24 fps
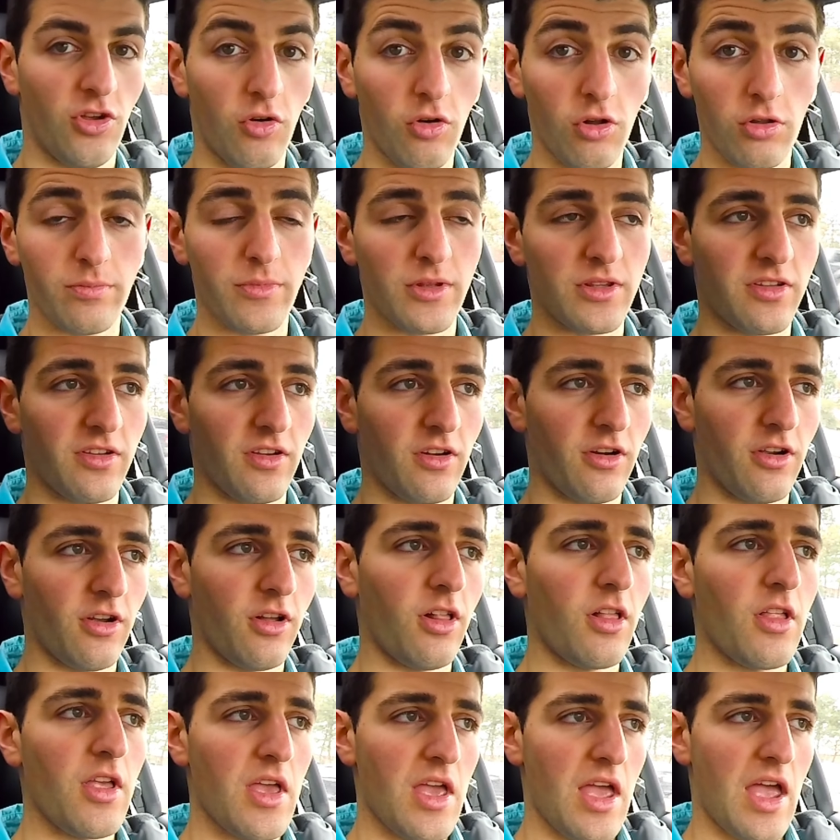the old
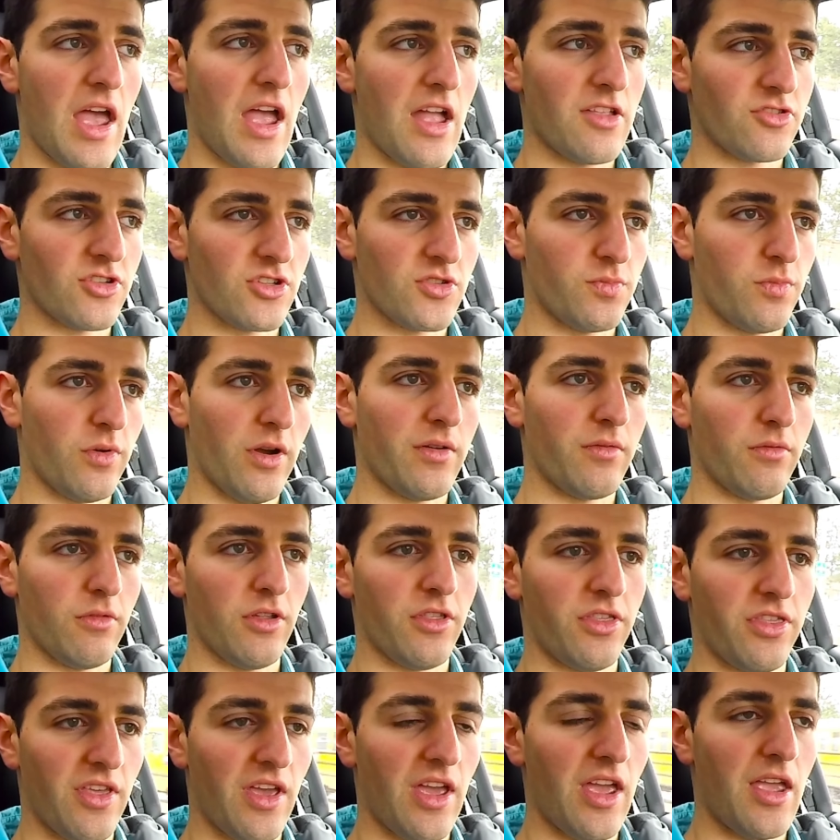material and just went
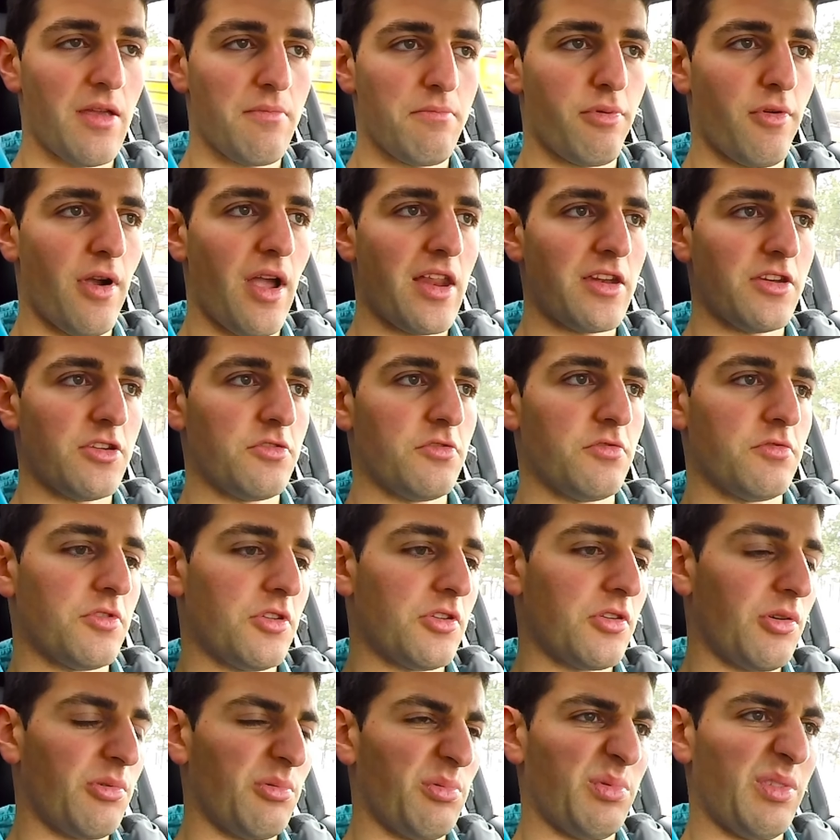with a brand new
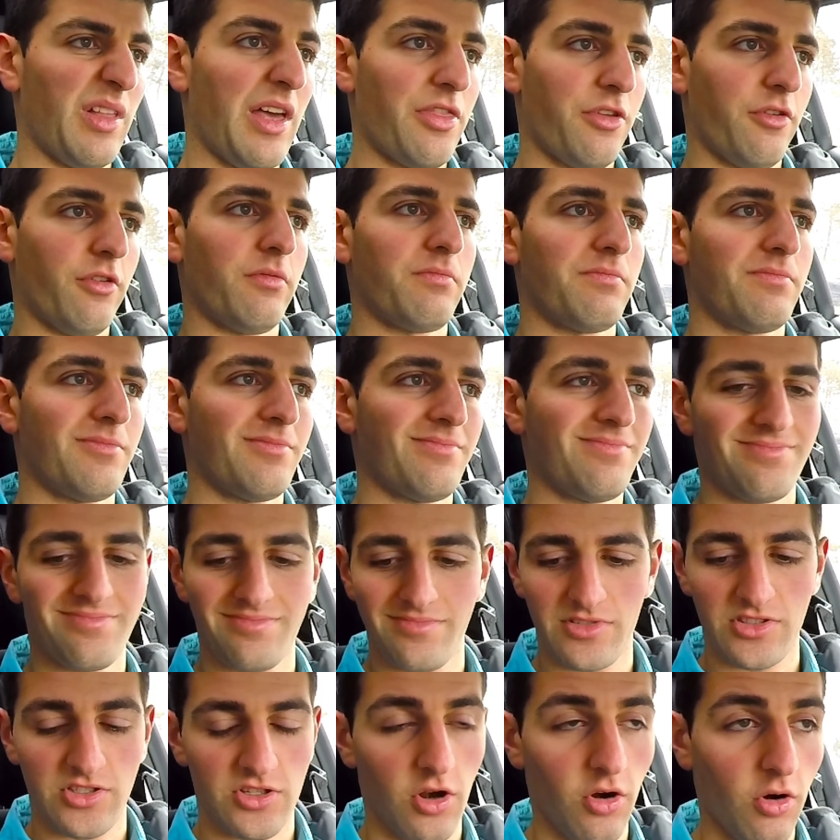leather.
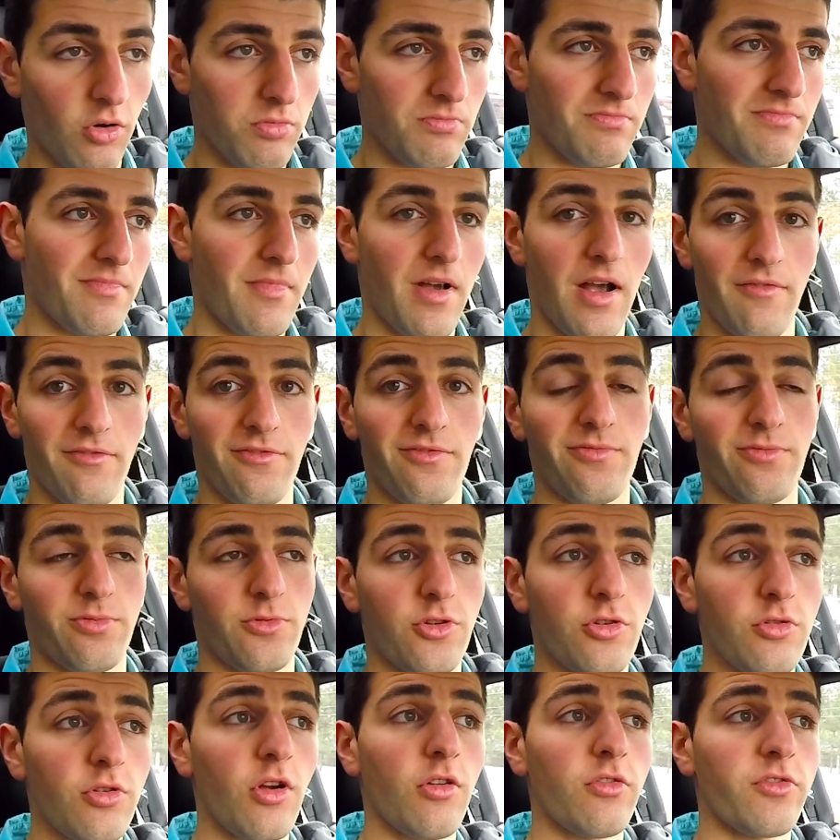So
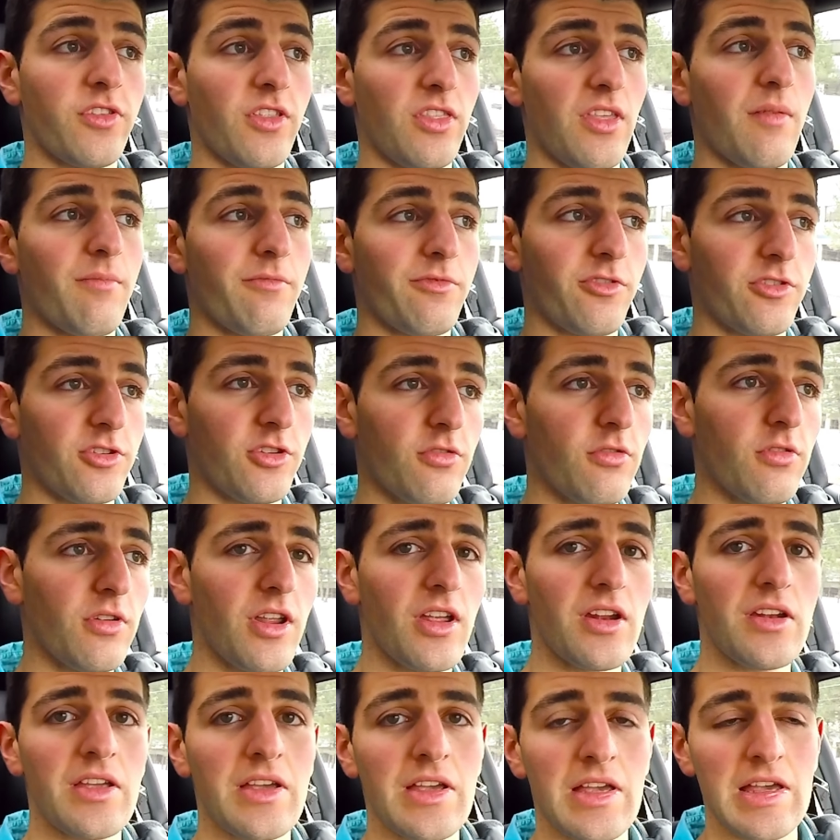kudos to them for
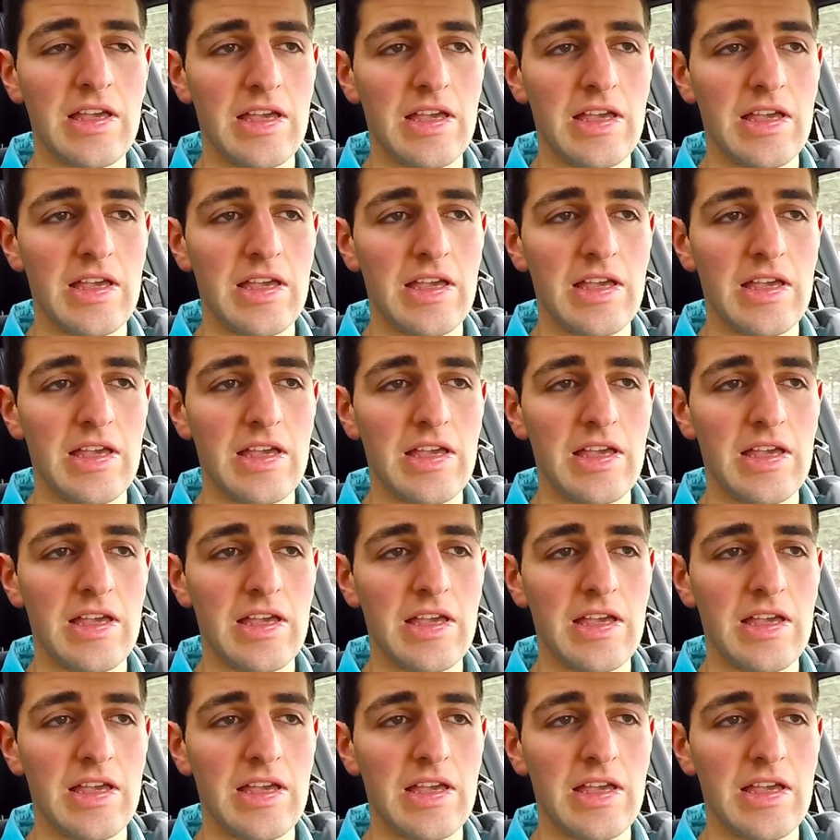doing it.